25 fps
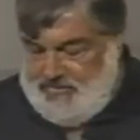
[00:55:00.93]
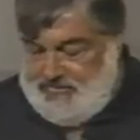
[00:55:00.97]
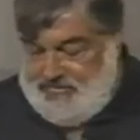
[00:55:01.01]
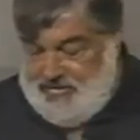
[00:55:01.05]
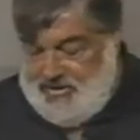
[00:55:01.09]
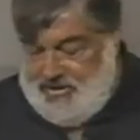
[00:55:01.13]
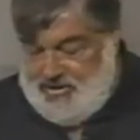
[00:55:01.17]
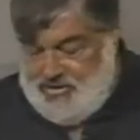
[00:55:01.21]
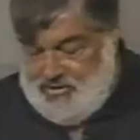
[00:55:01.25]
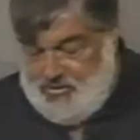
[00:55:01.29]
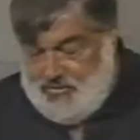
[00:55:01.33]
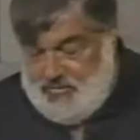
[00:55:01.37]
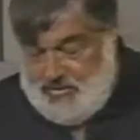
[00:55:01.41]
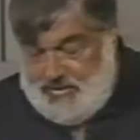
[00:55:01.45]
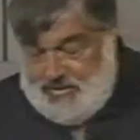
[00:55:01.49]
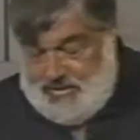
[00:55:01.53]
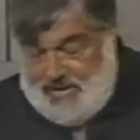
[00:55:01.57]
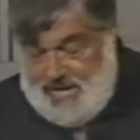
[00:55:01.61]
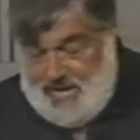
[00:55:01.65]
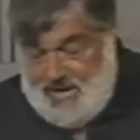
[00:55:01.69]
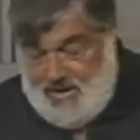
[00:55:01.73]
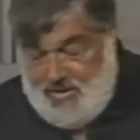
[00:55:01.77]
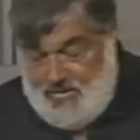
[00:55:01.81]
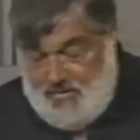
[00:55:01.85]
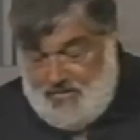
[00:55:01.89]

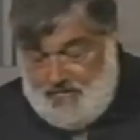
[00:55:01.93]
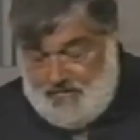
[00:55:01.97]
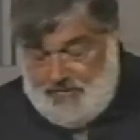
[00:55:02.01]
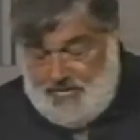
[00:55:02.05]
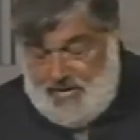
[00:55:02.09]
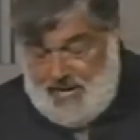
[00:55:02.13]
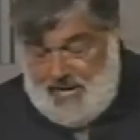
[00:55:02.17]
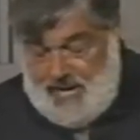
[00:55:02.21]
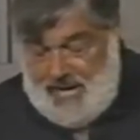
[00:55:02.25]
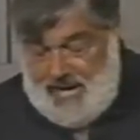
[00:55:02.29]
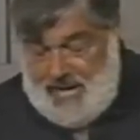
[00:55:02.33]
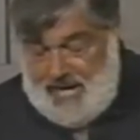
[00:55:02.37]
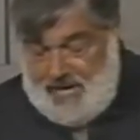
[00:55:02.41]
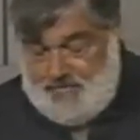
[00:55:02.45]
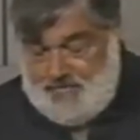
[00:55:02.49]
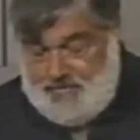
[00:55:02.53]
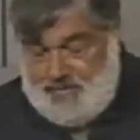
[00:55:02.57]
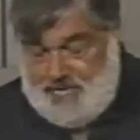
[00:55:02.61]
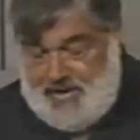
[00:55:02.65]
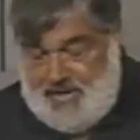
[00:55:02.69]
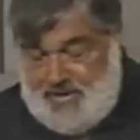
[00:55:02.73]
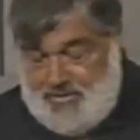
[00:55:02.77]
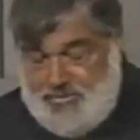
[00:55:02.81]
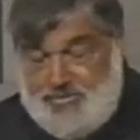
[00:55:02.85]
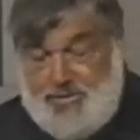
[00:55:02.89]
Continuing now
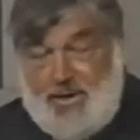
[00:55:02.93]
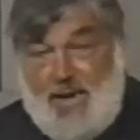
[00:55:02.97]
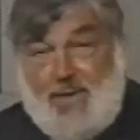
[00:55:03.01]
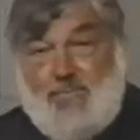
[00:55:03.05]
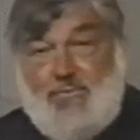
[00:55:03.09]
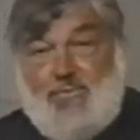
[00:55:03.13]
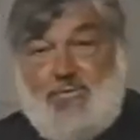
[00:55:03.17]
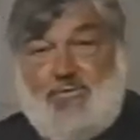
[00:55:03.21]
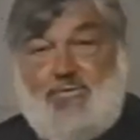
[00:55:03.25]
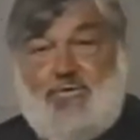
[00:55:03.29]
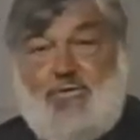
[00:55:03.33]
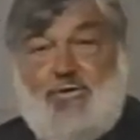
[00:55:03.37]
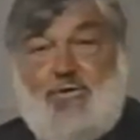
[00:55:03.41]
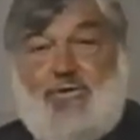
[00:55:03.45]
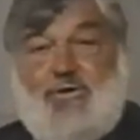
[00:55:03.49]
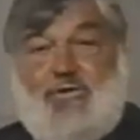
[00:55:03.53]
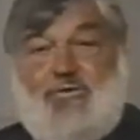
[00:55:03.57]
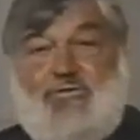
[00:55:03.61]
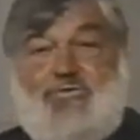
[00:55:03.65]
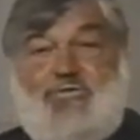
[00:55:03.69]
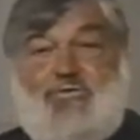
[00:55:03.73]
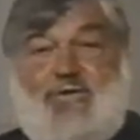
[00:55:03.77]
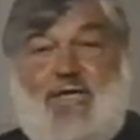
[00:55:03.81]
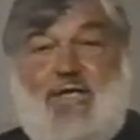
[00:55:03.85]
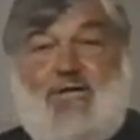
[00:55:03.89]
on page number
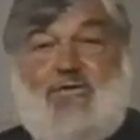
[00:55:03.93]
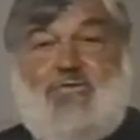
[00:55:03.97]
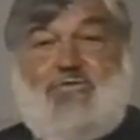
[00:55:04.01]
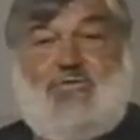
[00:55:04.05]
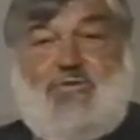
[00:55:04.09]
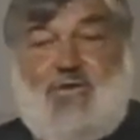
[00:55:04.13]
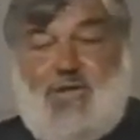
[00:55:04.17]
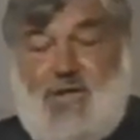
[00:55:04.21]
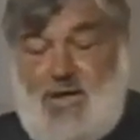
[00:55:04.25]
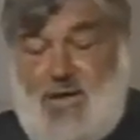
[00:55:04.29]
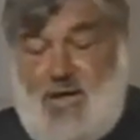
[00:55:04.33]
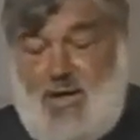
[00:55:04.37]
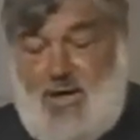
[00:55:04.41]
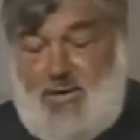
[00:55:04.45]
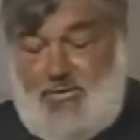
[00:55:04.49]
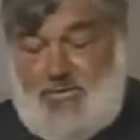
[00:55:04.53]
36,